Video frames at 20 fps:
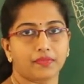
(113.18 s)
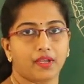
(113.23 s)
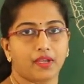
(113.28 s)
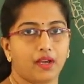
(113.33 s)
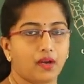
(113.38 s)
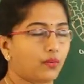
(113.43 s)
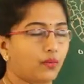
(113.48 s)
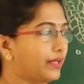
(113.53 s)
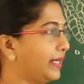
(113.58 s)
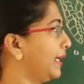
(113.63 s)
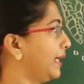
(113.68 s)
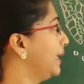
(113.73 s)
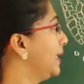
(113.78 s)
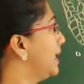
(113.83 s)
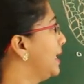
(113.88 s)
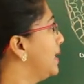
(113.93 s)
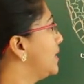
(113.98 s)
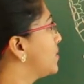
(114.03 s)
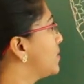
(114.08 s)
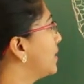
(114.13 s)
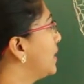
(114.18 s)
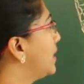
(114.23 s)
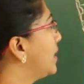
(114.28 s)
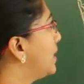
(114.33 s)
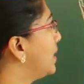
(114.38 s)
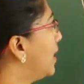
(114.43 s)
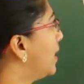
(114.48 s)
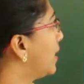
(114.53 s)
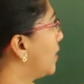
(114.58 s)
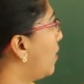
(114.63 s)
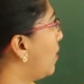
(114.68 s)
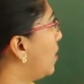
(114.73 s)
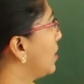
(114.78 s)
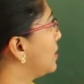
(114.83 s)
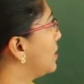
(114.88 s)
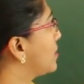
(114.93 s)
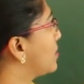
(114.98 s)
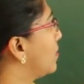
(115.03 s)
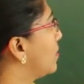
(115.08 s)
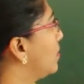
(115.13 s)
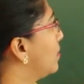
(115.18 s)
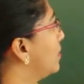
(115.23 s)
Okay, so here also